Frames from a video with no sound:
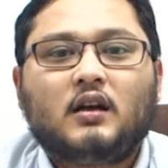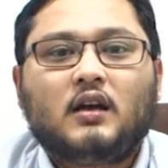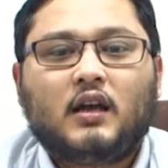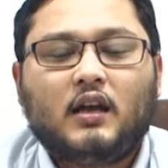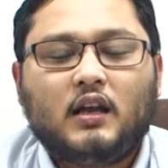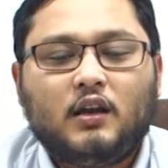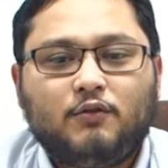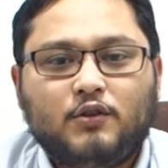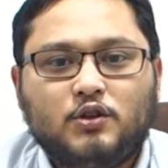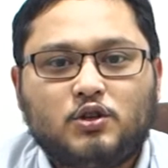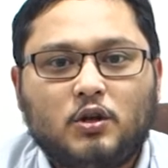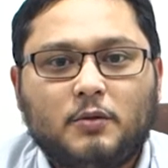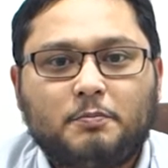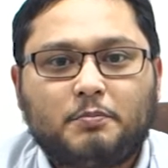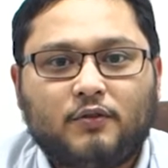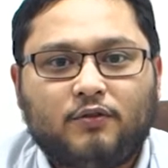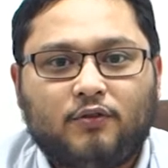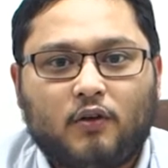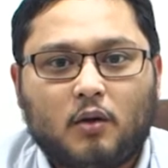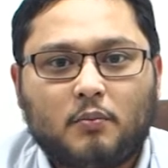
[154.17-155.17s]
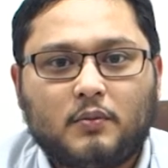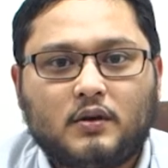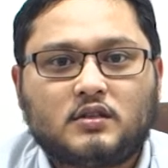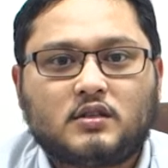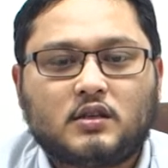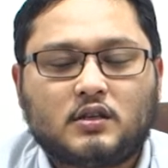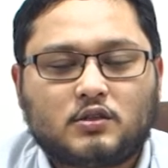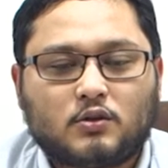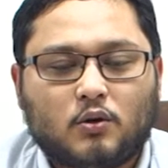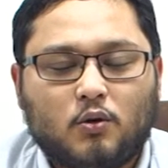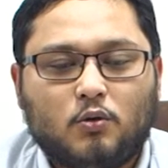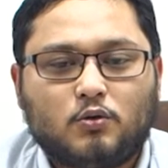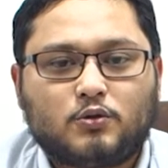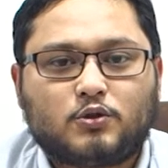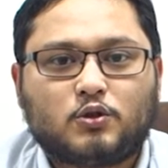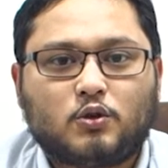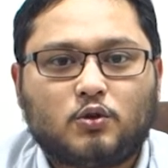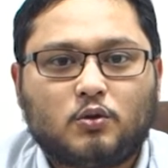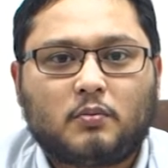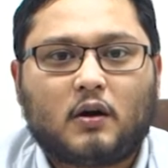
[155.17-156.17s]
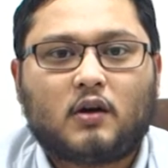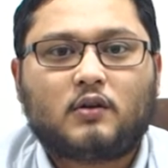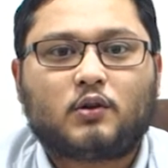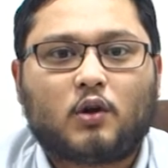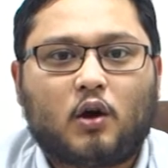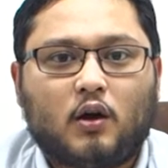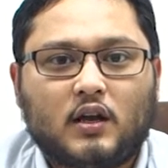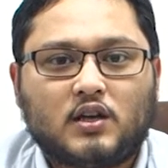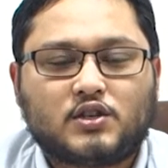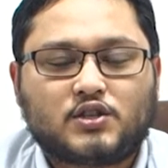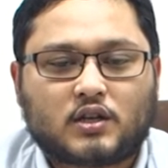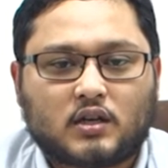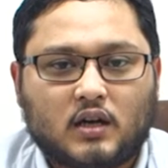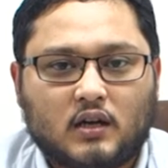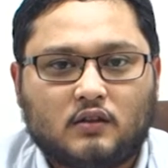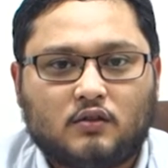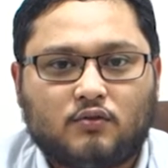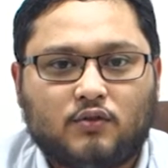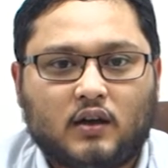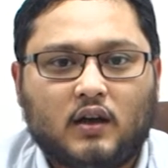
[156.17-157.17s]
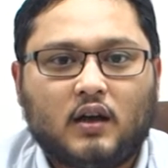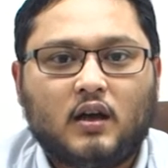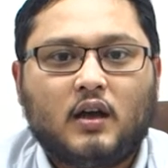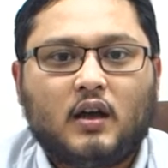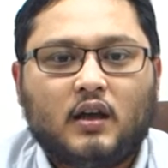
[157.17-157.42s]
individual performance is also about knowledge transfer.